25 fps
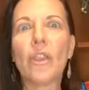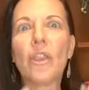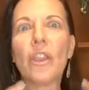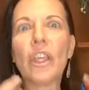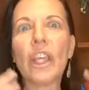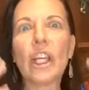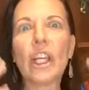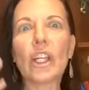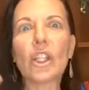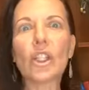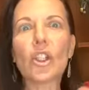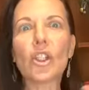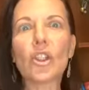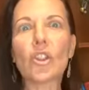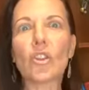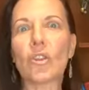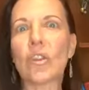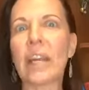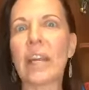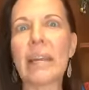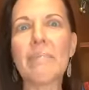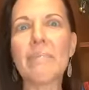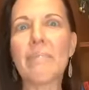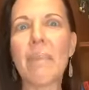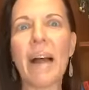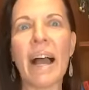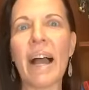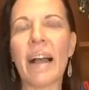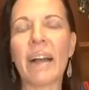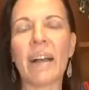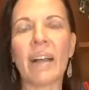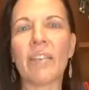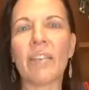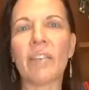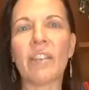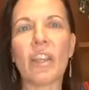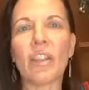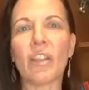the extreme
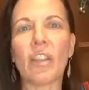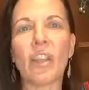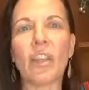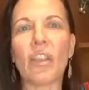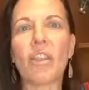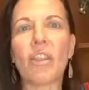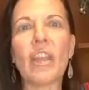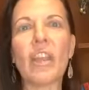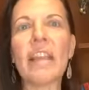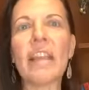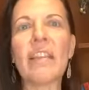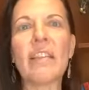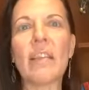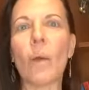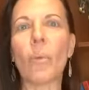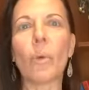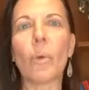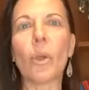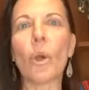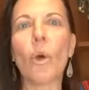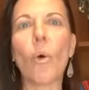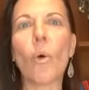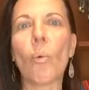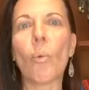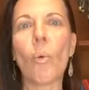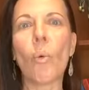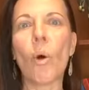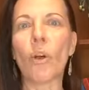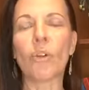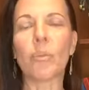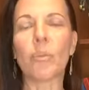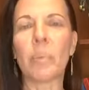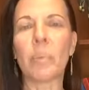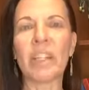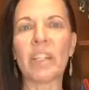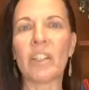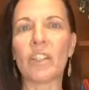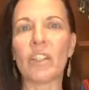bargain, the thing that we all
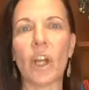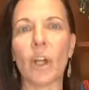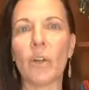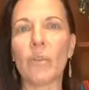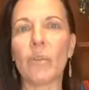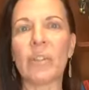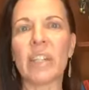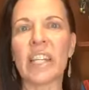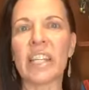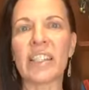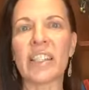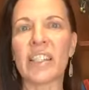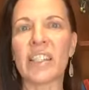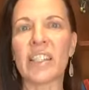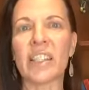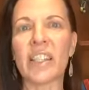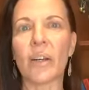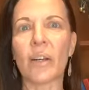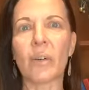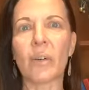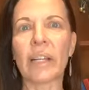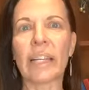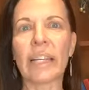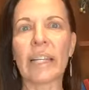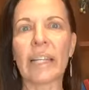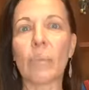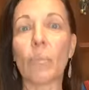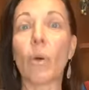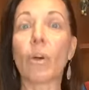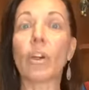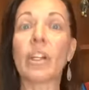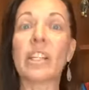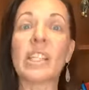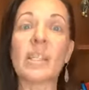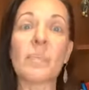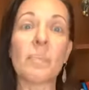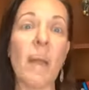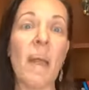want but don't necessarily
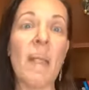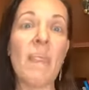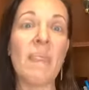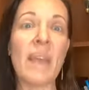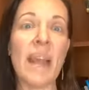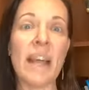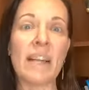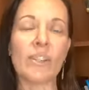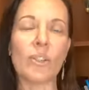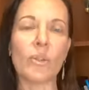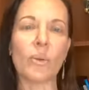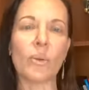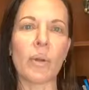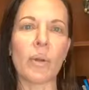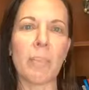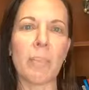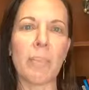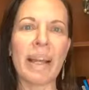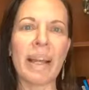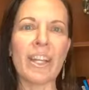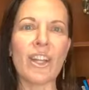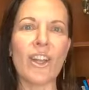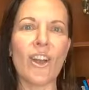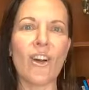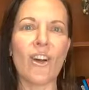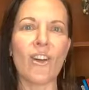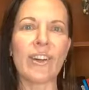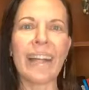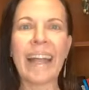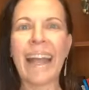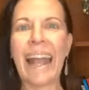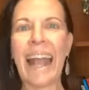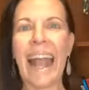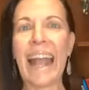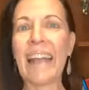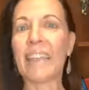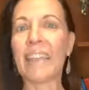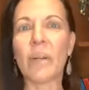want to spend that sort of money on.
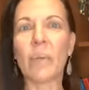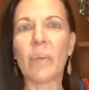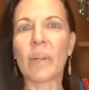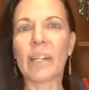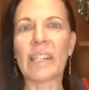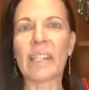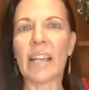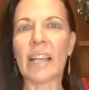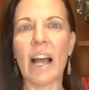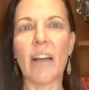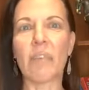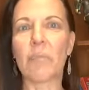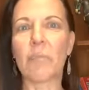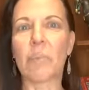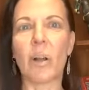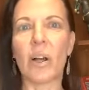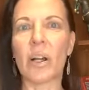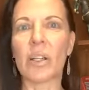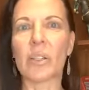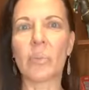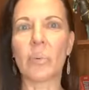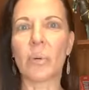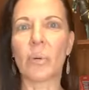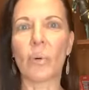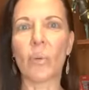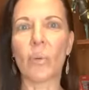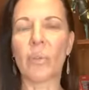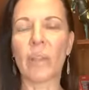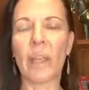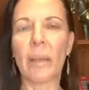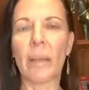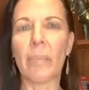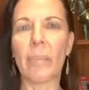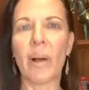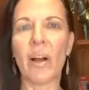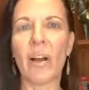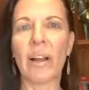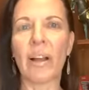And then when it's half price, we're all
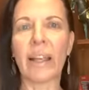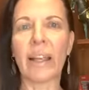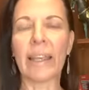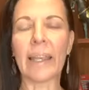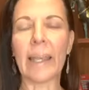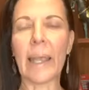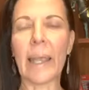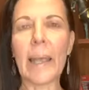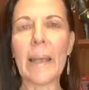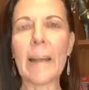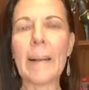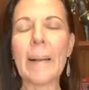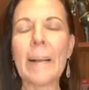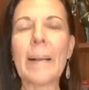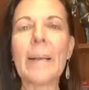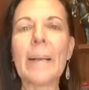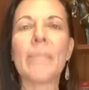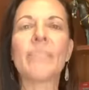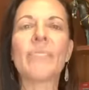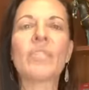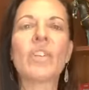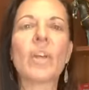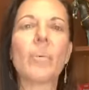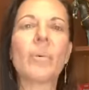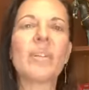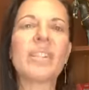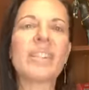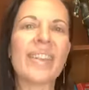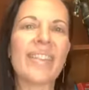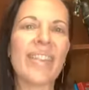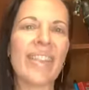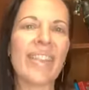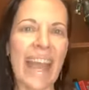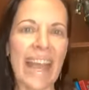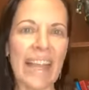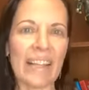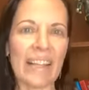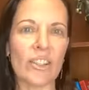there buying it, yeah? So it's
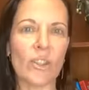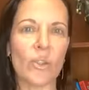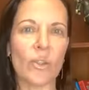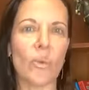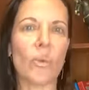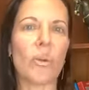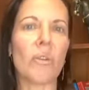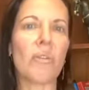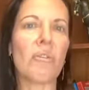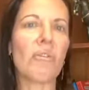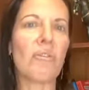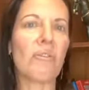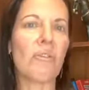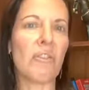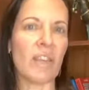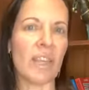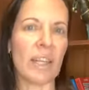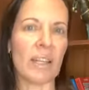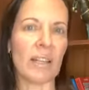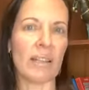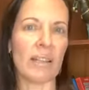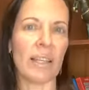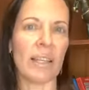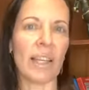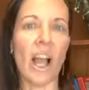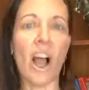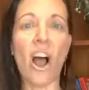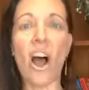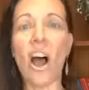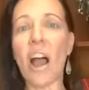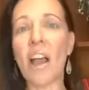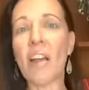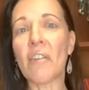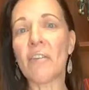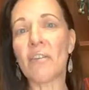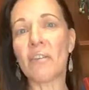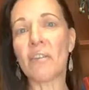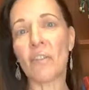that sort of feeling.
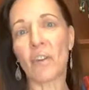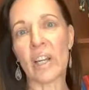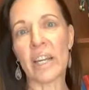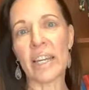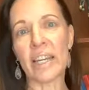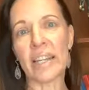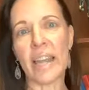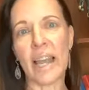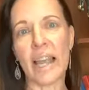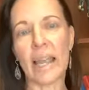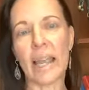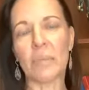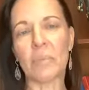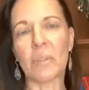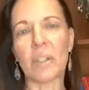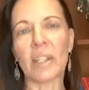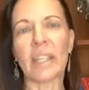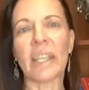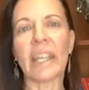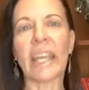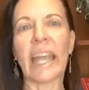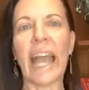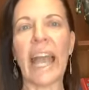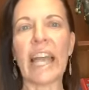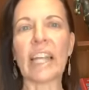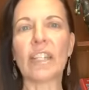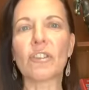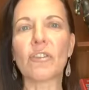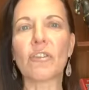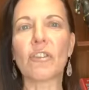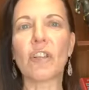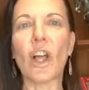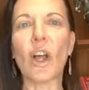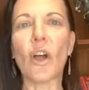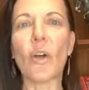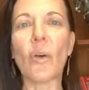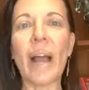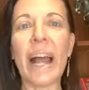I've renamed it cash
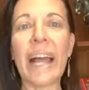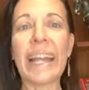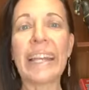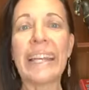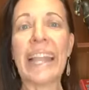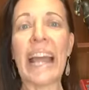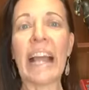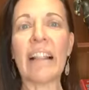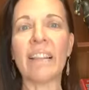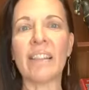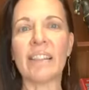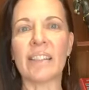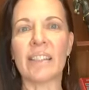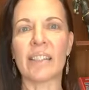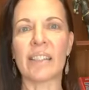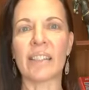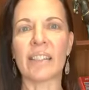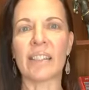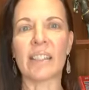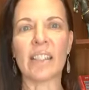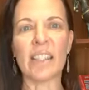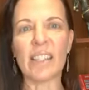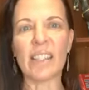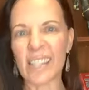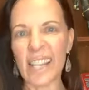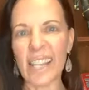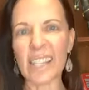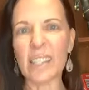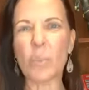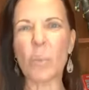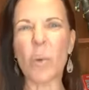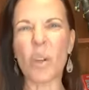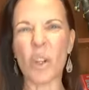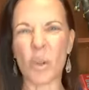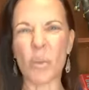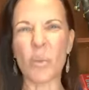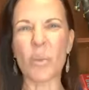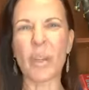flow analysis, because that's
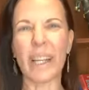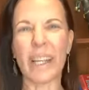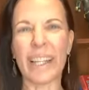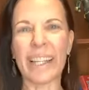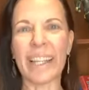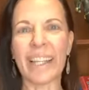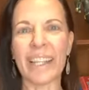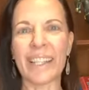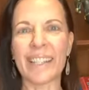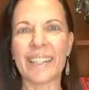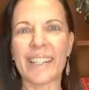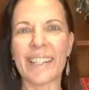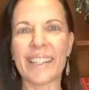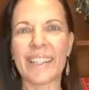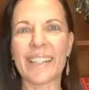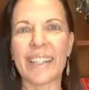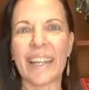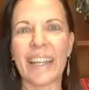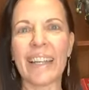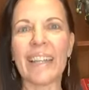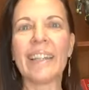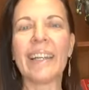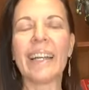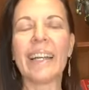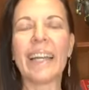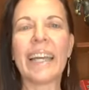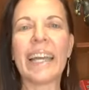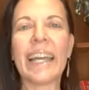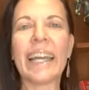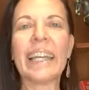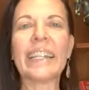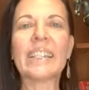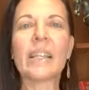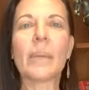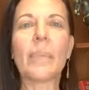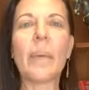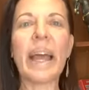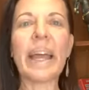what it really is, isn't it?
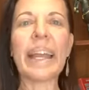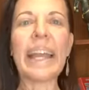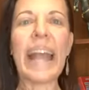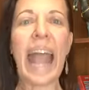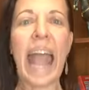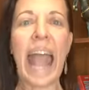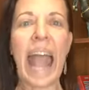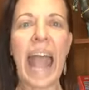It's about